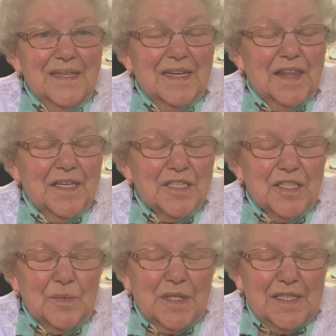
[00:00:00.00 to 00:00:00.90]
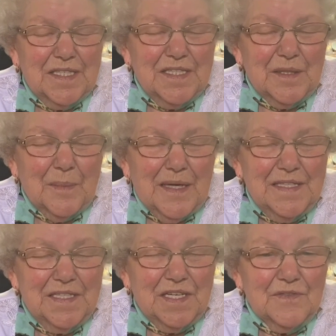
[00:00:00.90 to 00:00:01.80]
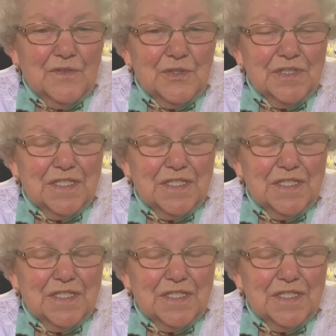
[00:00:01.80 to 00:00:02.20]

And things comes into your mind that you've got